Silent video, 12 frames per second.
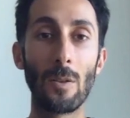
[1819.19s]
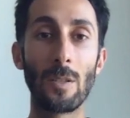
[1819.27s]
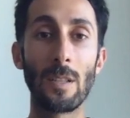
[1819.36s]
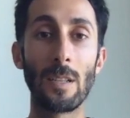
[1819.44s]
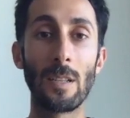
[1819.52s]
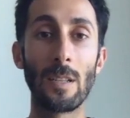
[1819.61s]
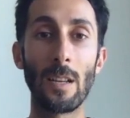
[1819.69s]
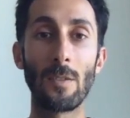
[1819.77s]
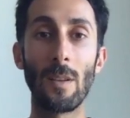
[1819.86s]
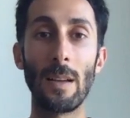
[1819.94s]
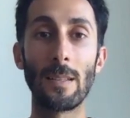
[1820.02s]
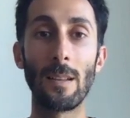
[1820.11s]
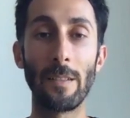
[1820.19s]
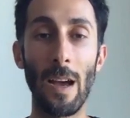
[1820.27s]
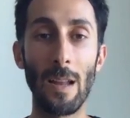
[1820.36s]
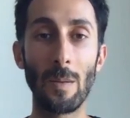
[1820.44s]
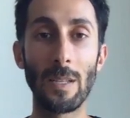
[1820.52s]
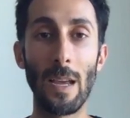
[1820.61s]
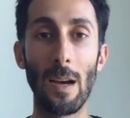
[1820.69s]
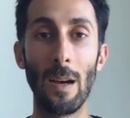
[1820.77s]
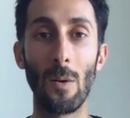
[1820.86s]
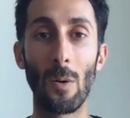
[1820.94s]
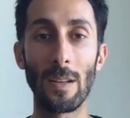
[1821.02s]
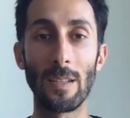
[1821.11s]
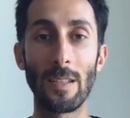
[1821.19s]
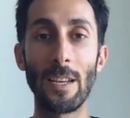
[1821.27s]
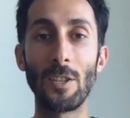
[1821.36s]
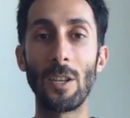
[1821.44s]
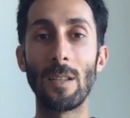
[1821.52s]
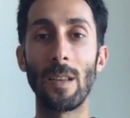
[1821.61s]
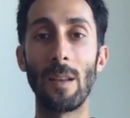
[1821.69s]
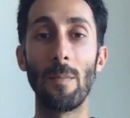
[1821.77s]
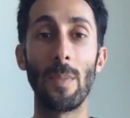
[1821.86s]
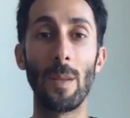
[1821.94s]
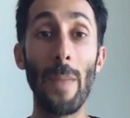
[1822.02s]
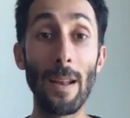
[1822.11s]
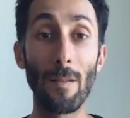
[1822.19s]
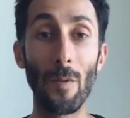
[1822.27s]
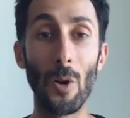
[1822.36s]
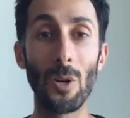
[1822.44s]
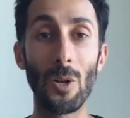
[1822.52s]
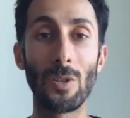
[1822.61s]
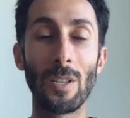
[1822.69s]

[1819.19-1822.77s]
decentralized autonomous organizations, and metaverse.